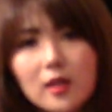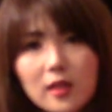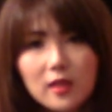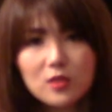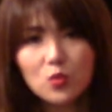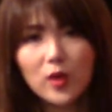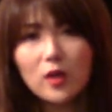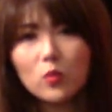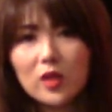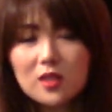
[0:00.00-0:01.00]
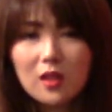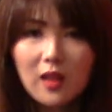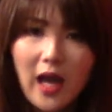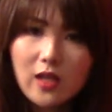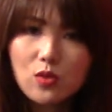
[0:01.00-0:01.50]
This one was the
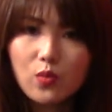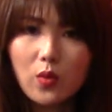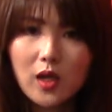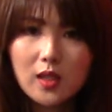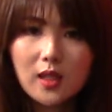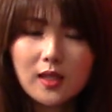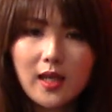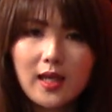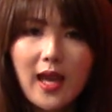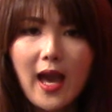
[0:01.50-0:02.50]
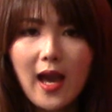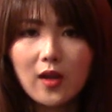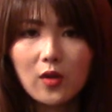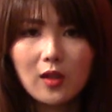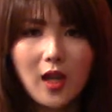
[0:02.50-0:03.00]
last one that they
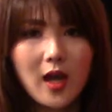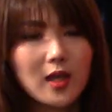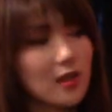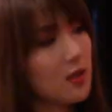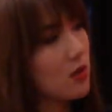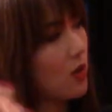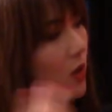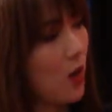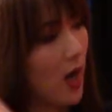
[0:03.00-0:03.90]
had online, so